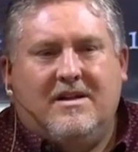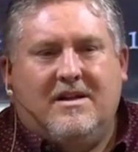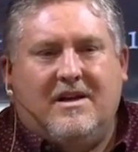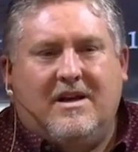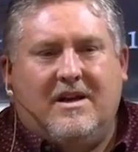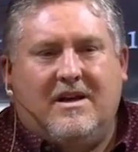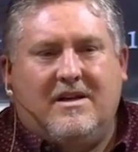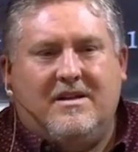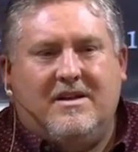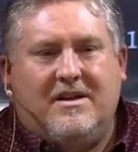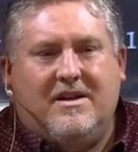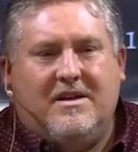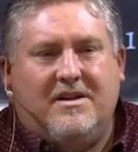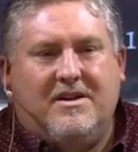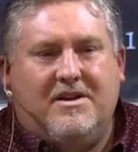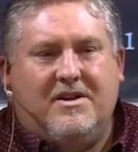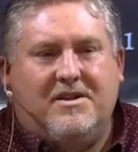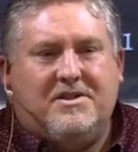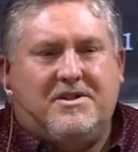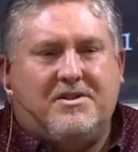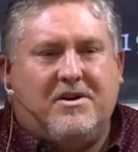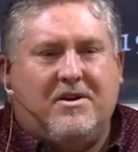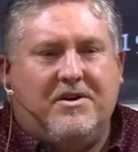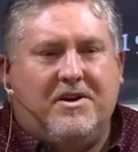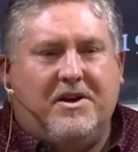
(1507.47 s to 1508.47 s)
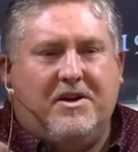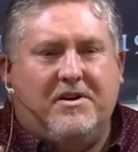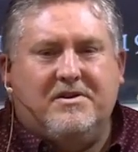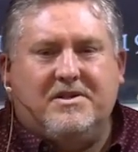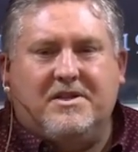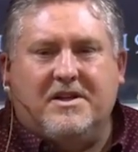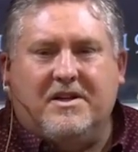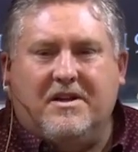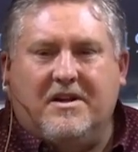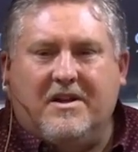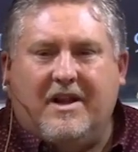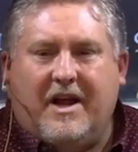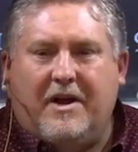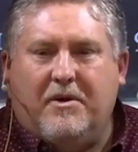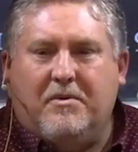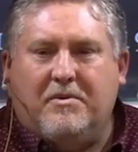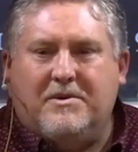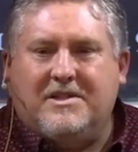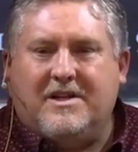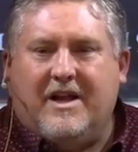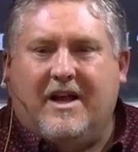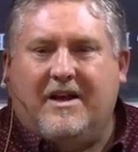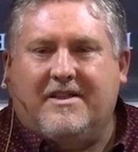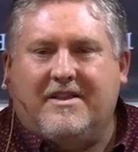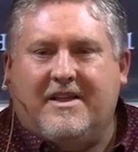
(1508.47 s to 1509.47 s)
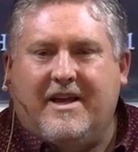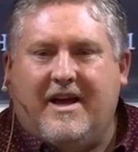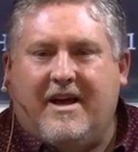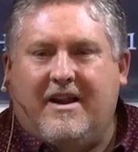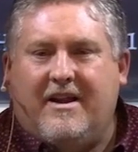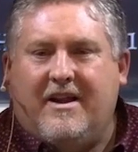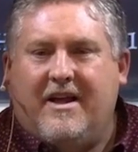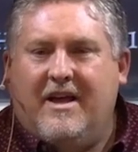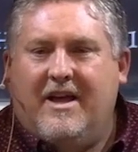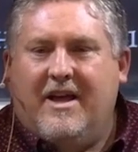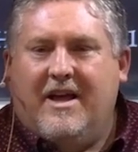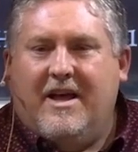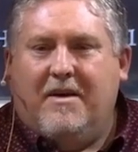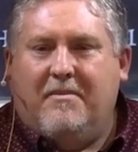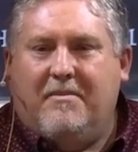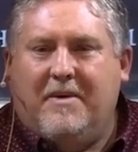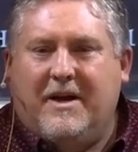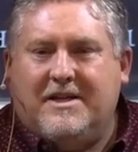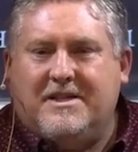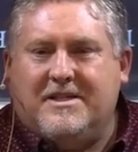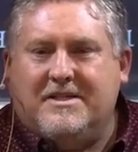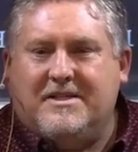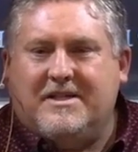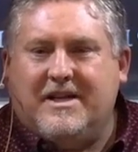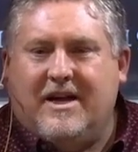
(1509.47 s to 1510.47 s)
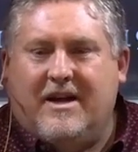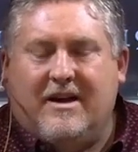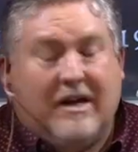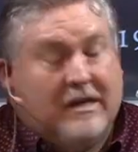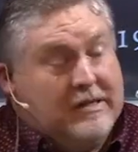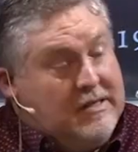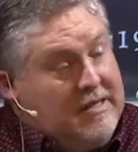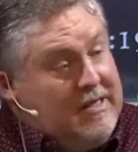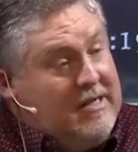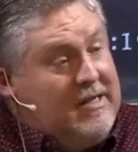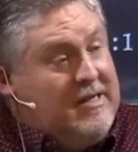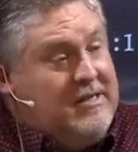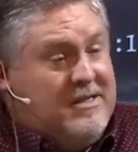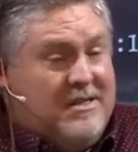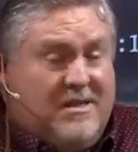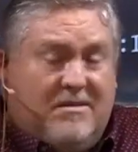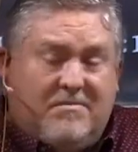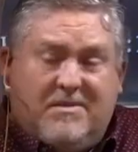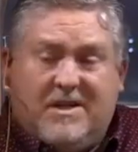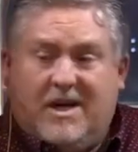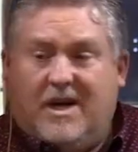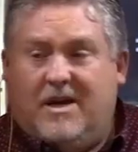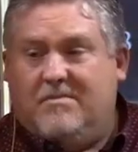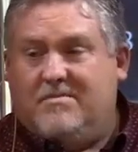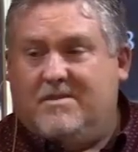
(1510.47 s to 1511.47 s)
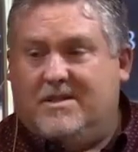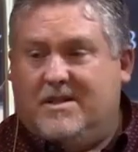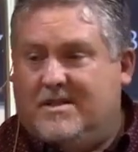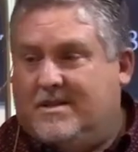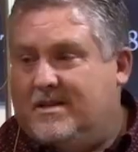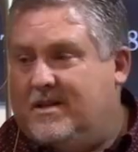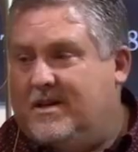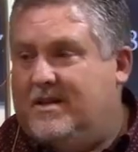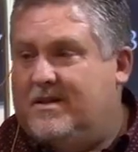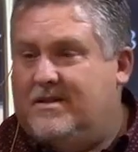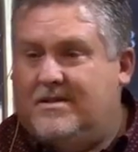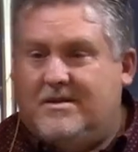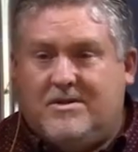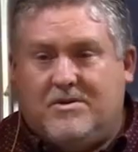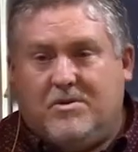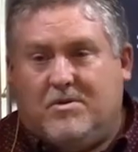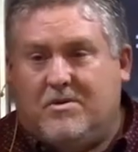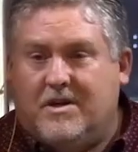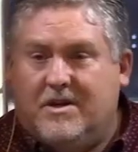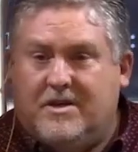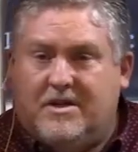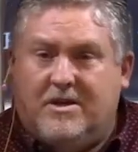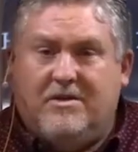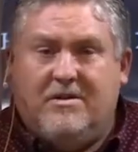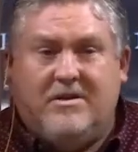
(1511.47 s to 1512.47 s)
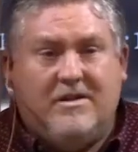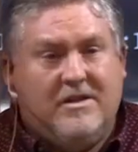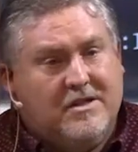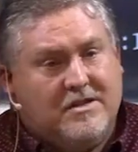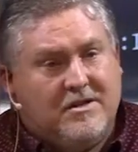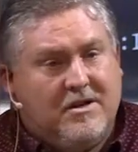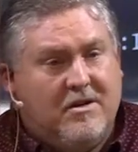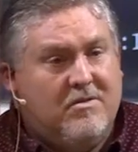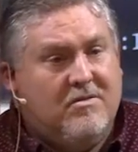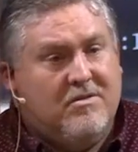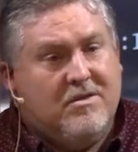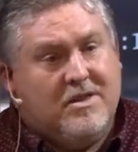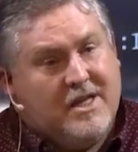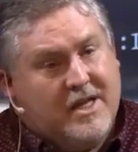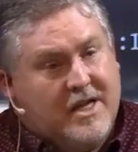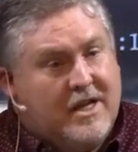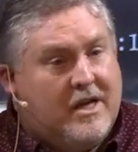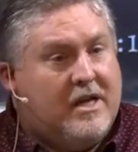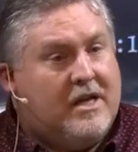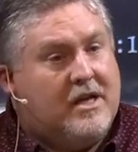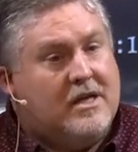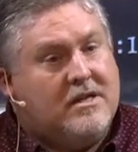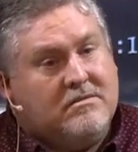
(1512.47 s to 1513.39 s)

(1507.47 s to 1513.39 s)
Uh, you, you, start using language like that, it makes it sound like, oh, sometimes the son's sort of doing his own thing.